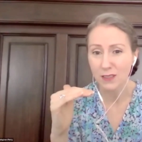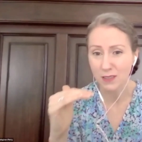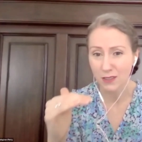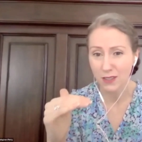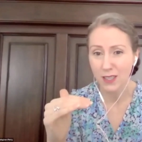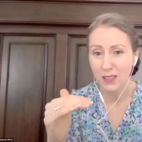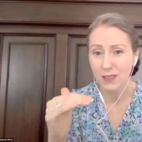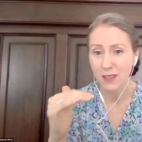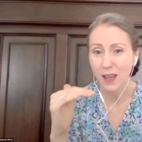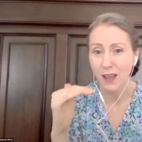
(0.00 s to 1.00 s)
as
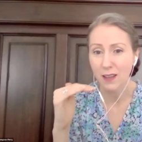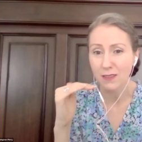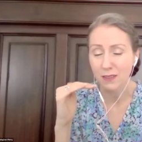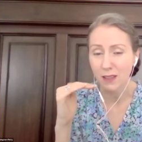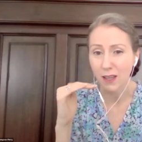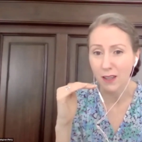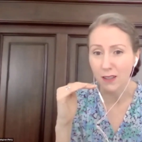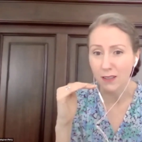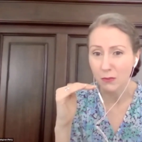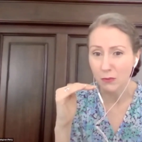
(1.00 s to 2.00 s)
serious as
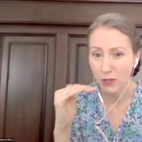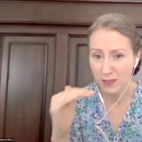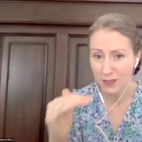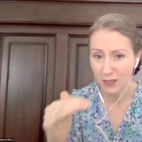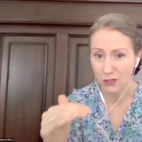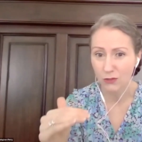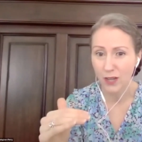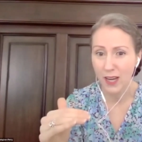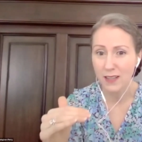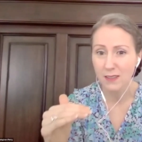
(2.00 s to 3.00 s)
a presidential
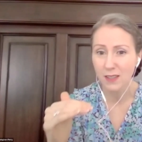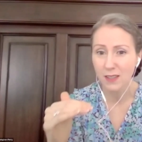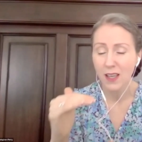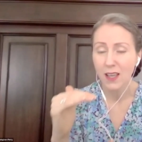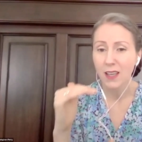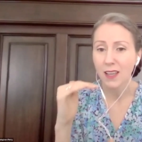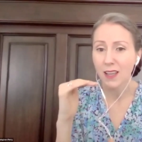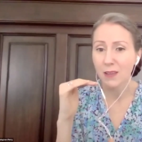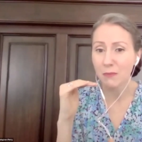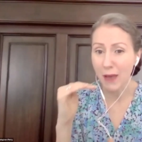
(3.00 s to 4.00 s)
race
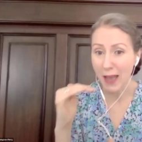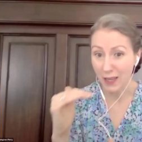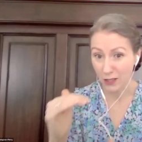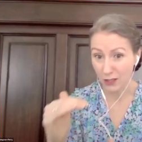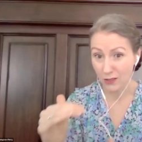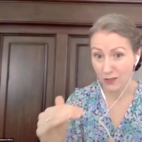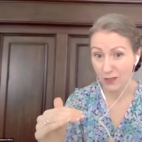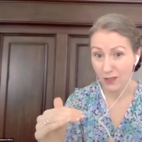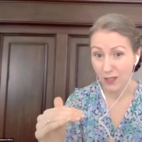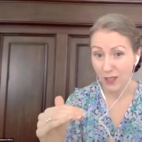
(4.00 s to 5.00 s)
matters.
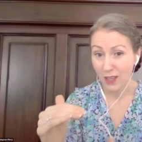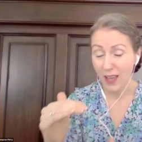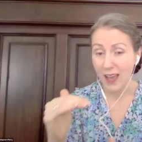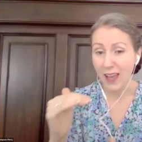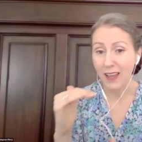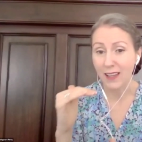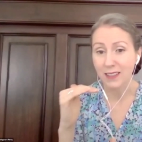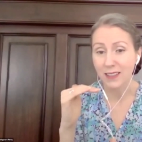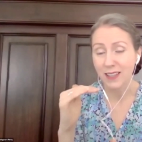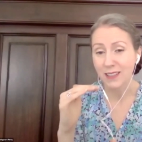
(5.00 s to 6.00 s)

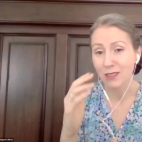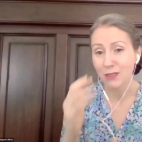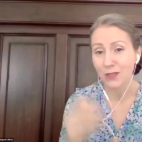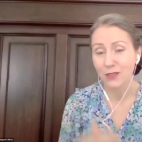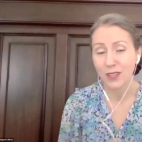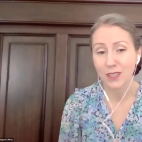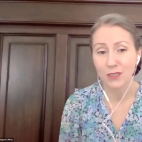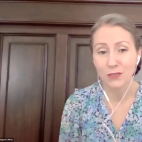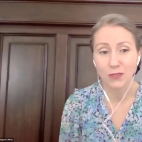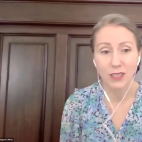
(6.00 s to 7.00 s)
And so you and I
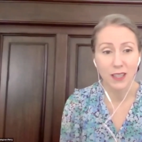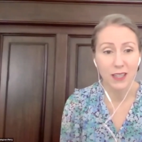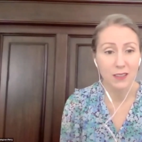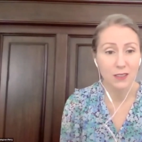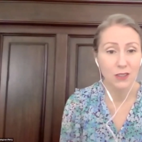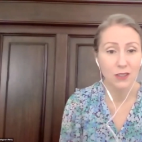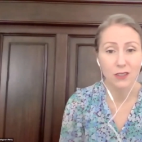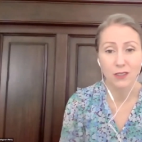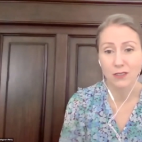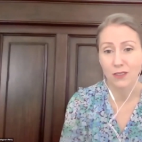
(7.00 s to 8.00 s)
just really liked
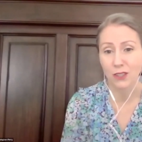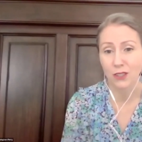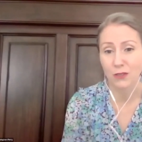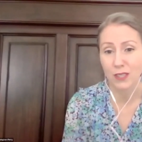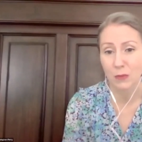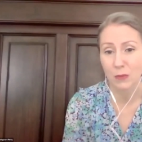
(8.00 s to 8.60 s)
her response.